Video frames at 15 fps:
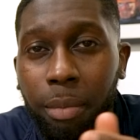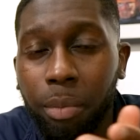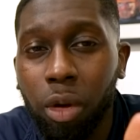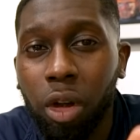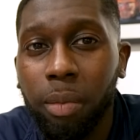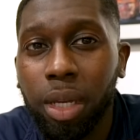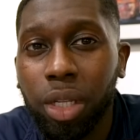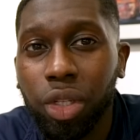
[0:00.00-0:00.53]

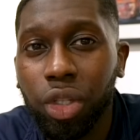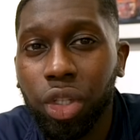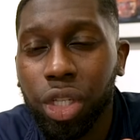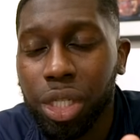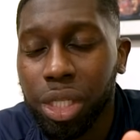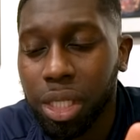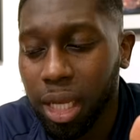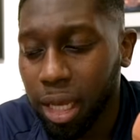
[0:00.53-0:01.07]
pretty much
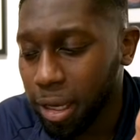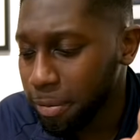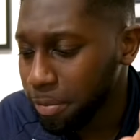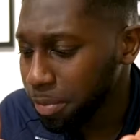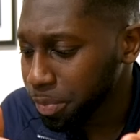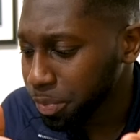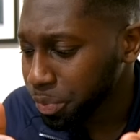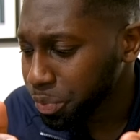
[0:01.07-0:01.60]
just
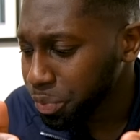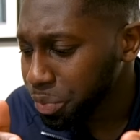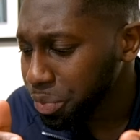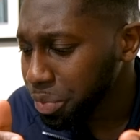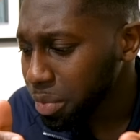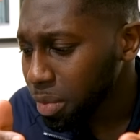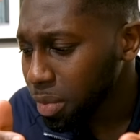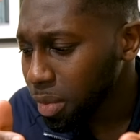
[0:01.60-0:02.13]

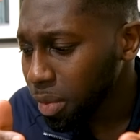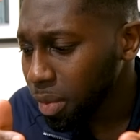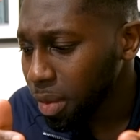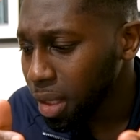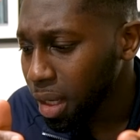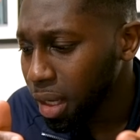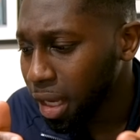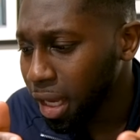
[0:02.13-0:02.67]

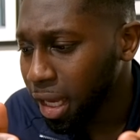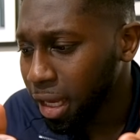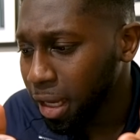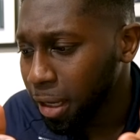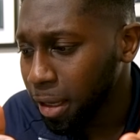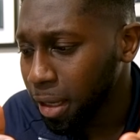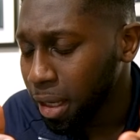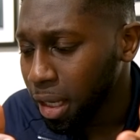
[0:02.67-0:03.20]

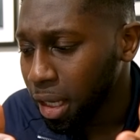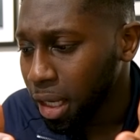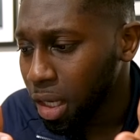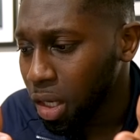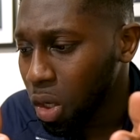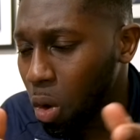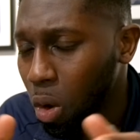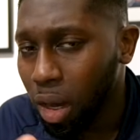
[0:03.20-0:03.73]

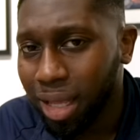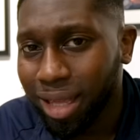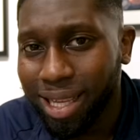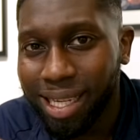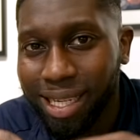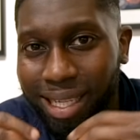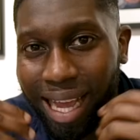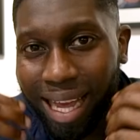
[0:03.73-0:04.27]
not
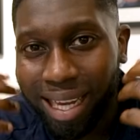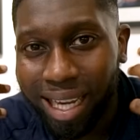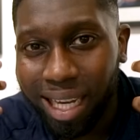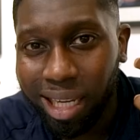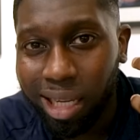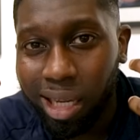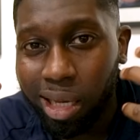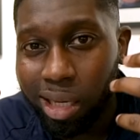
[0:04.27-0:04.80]

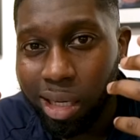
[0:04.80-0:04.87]
understanding,